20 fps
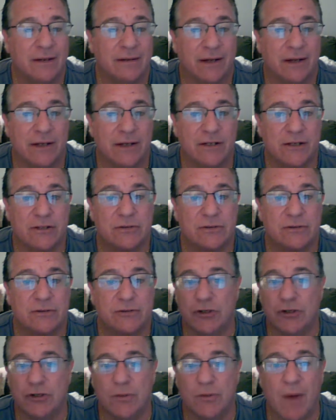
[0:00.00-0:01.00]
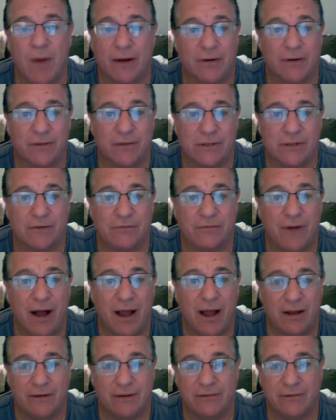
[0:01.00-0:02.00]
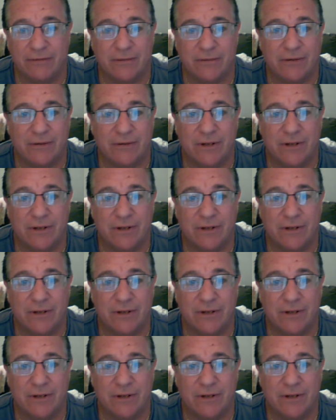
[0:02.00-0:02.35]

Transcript: like Schumacher was a 5.